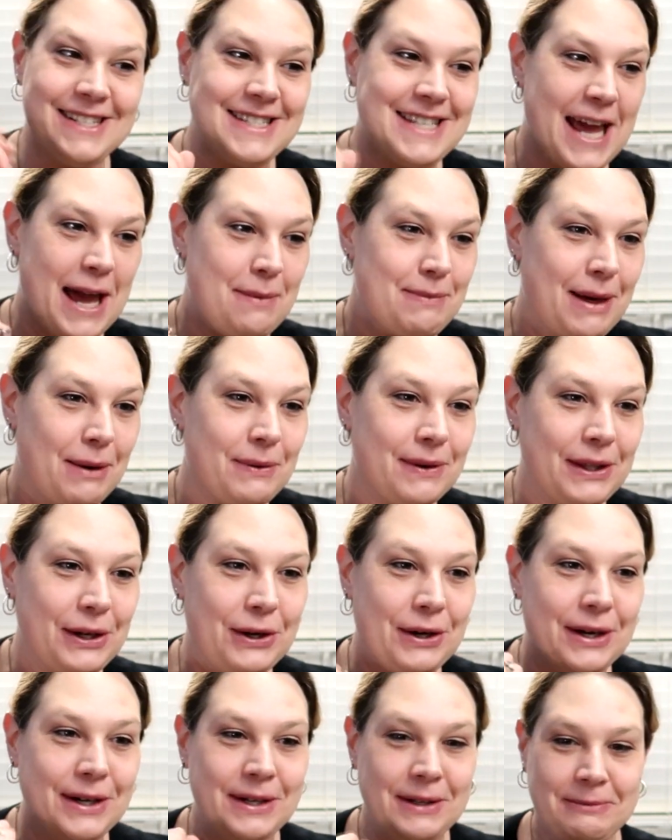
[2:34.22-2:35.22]
damn, that really
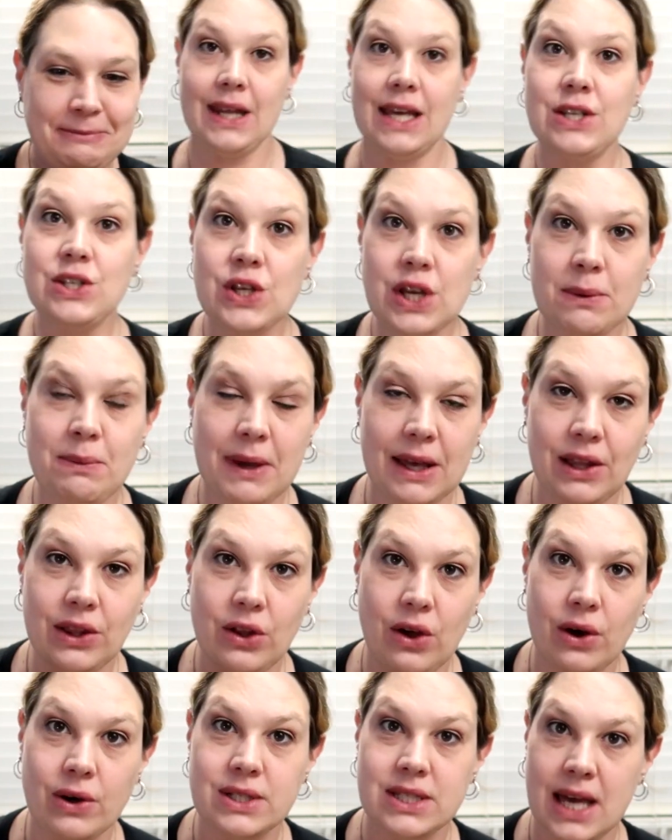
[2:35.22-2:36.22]
hurt. It took me a
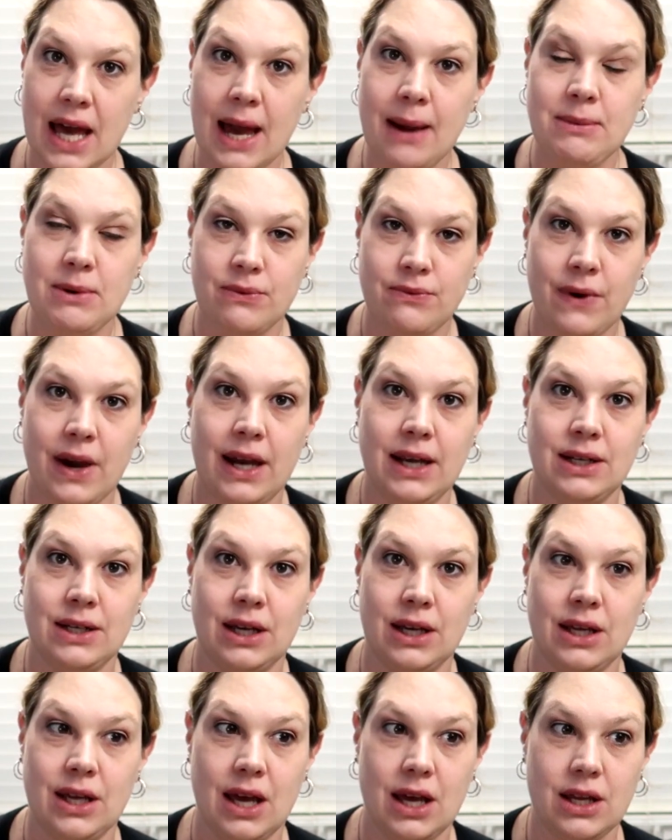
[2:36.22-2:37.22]
long time to find
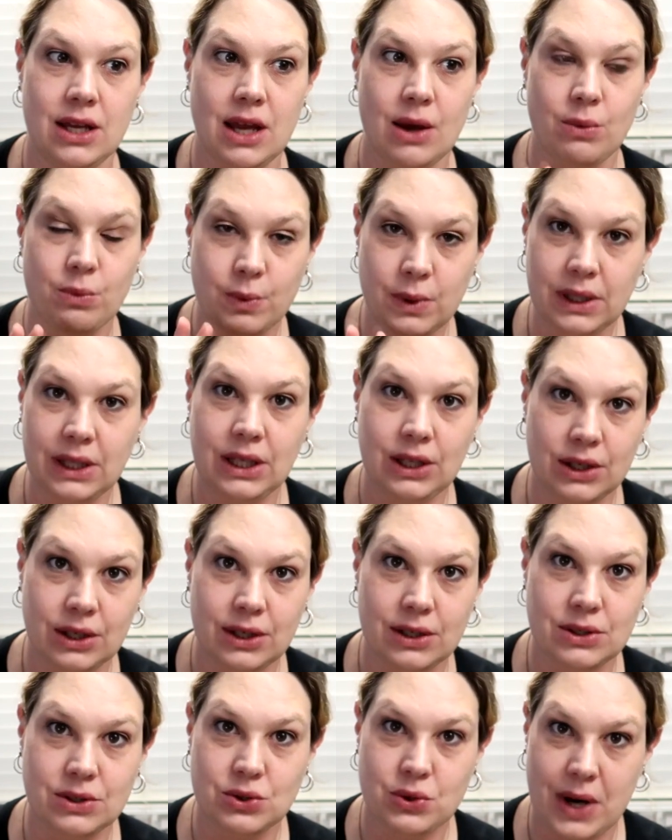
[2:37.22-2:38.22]
a really
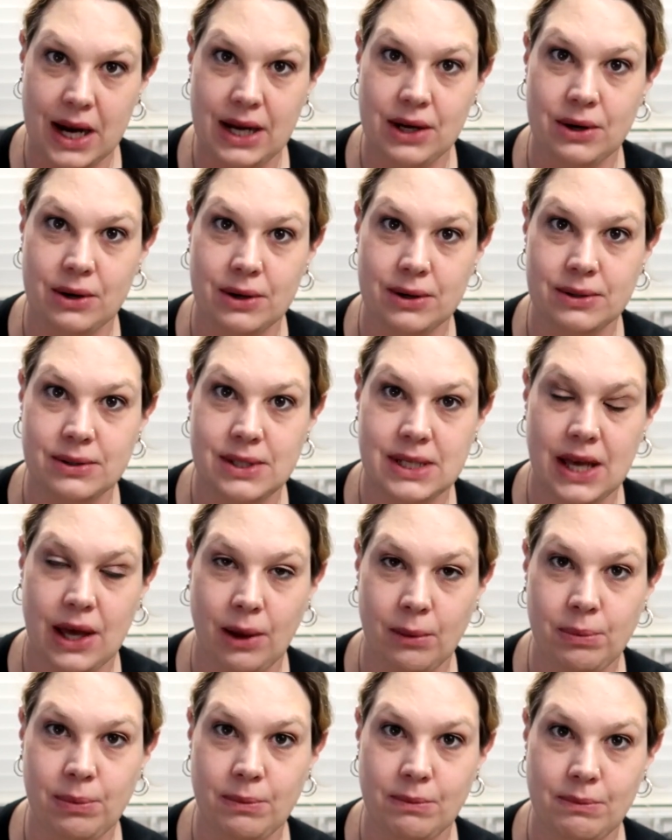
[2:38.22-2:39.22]
good trainer to
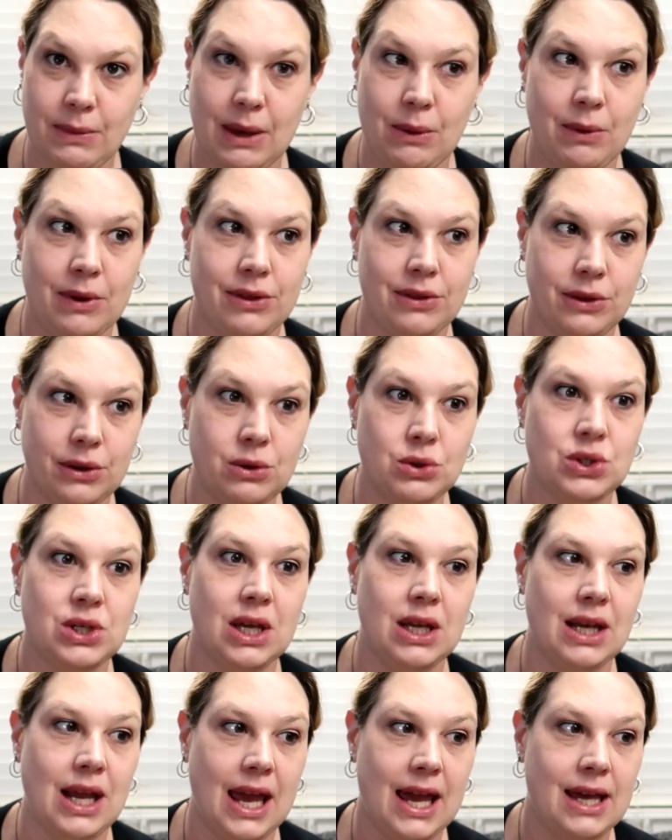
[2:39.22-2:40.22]
help me with
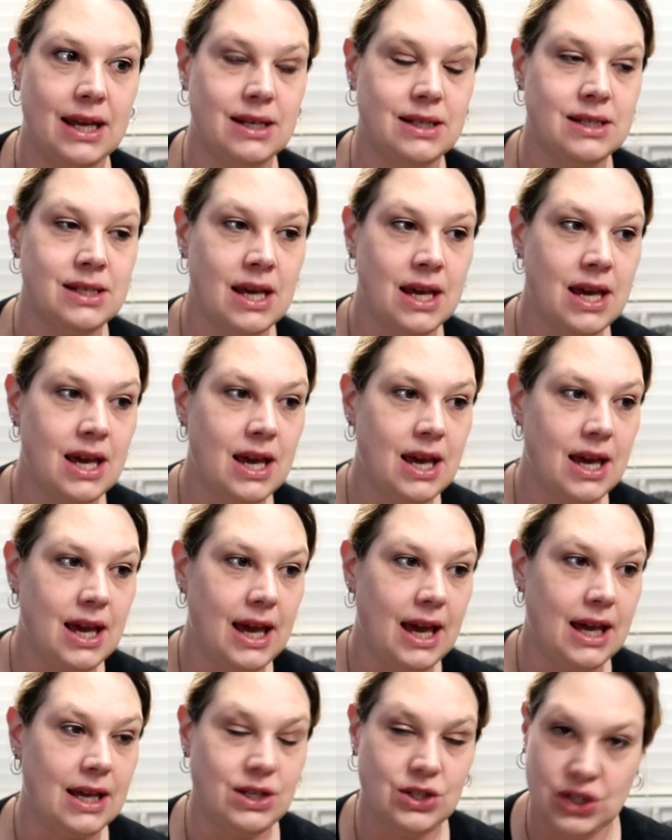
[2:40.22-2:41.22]
Lucian, and
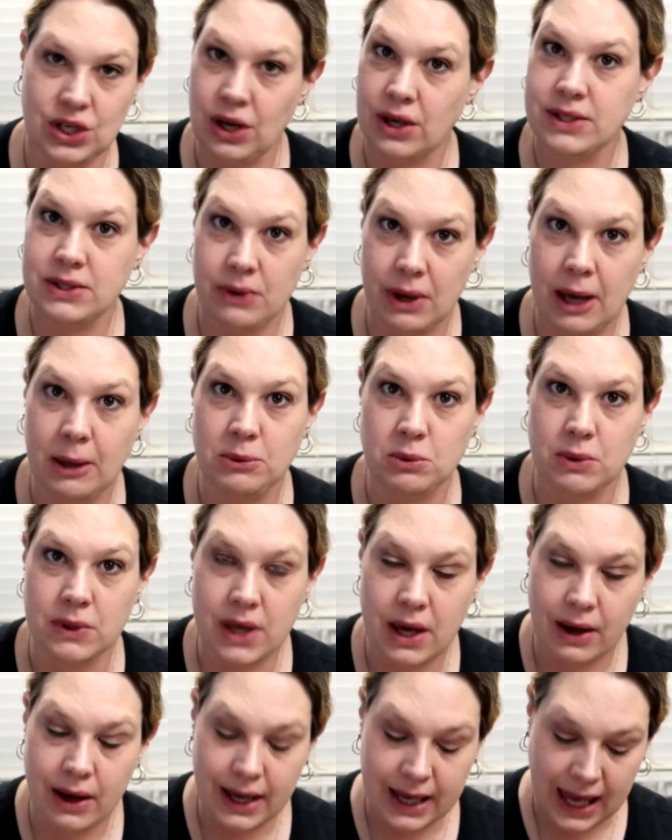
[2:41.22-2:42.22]
she also helped with
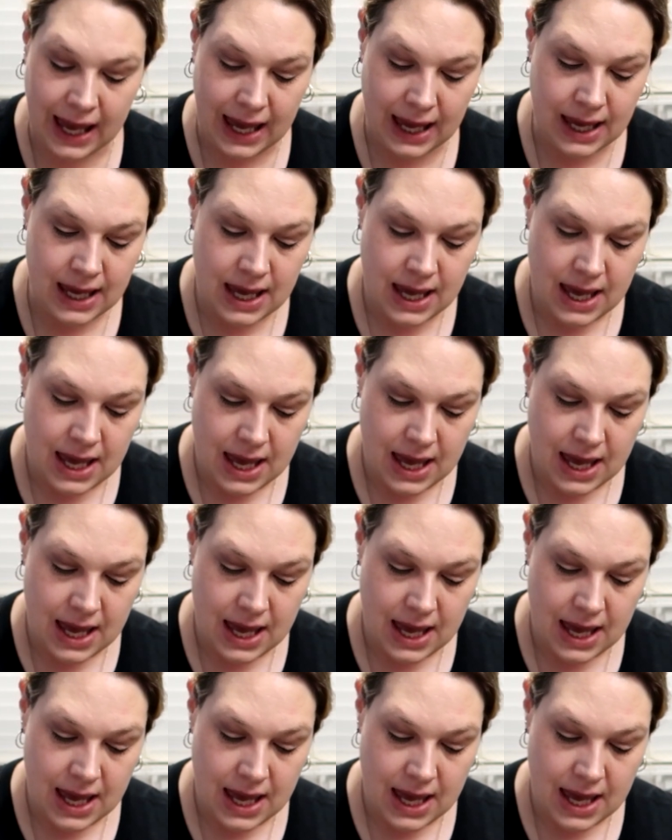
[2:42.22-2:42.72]
Kage,